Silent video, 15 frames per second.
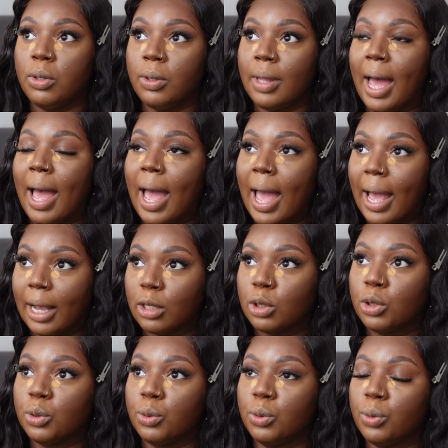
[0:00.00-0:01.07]
that
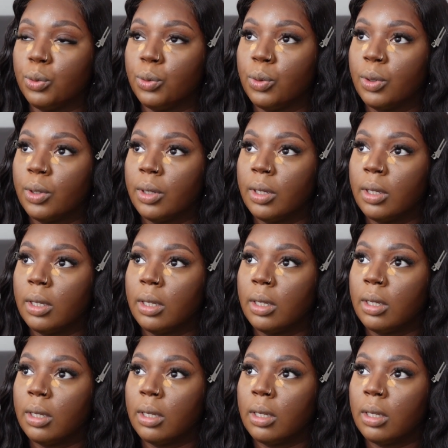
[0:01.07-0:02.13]
actual
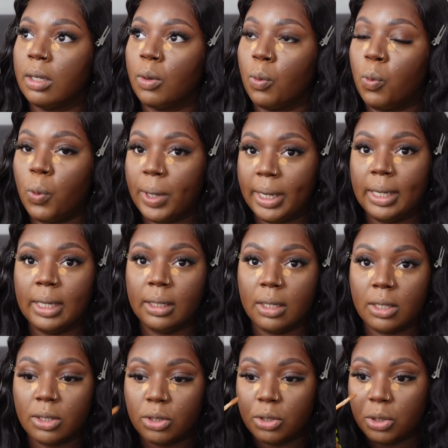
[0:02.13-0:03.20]

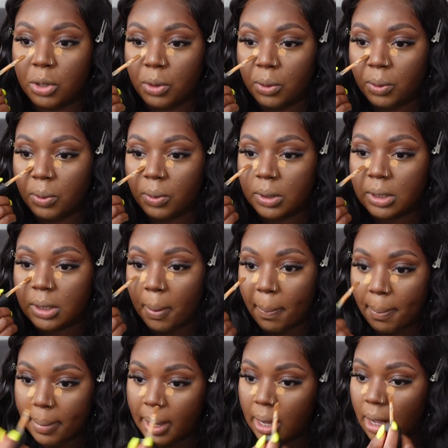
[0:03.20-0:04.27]
willingness to
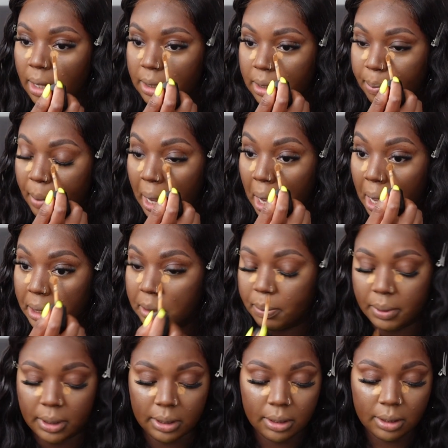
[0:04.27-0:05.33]
submit under my
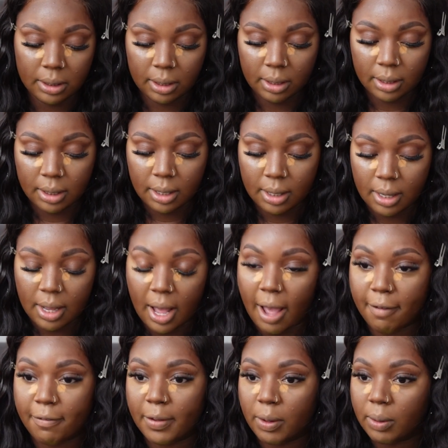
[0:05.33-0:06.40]
husband, I
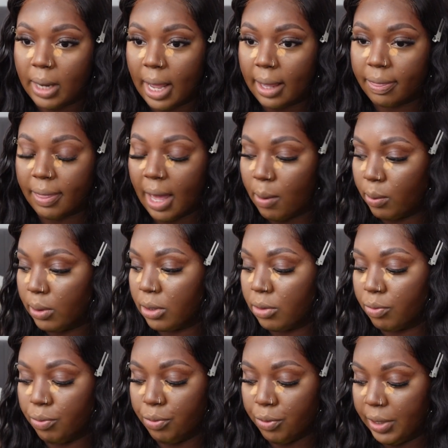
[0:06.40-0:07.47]
feel like that was
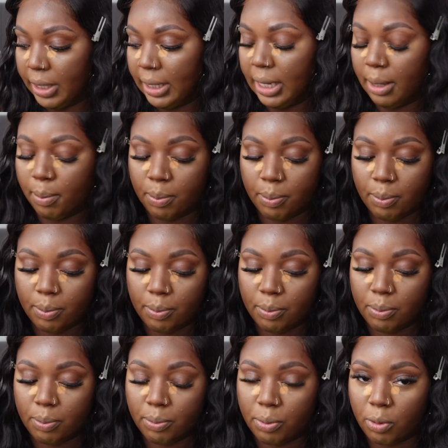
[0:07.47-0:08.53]
really
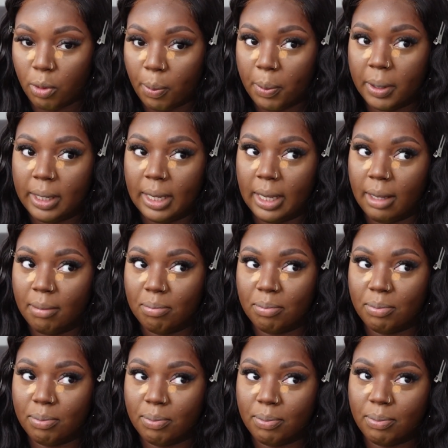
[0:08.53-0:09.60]
properly
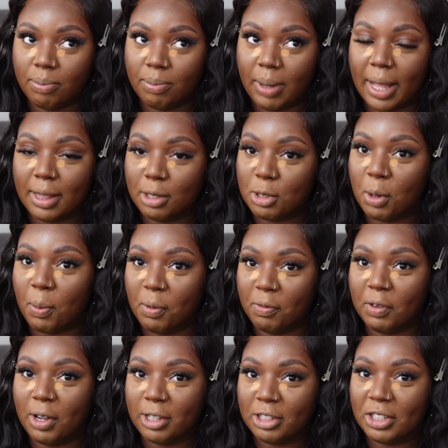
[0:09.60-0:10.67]
at the top of
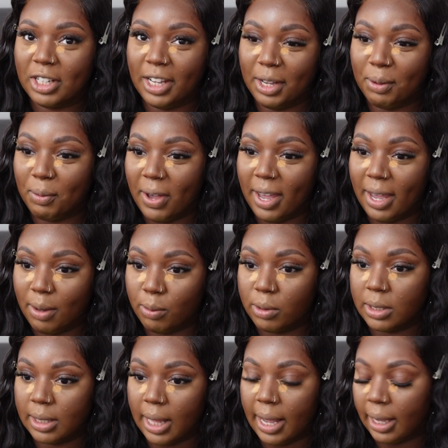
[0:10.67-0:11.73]
last year, where it
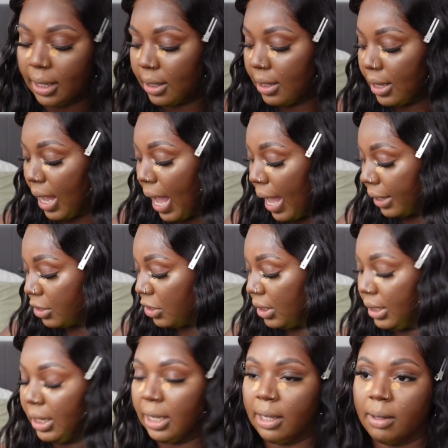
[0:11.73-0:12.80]
was like
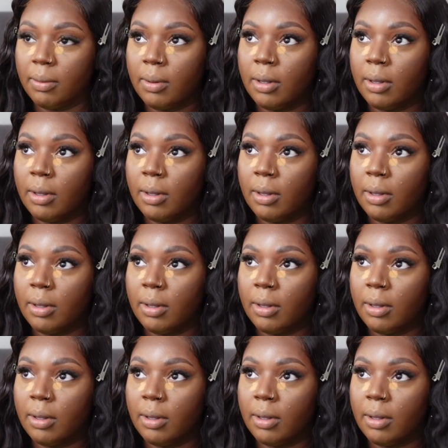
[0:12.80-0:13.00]
actually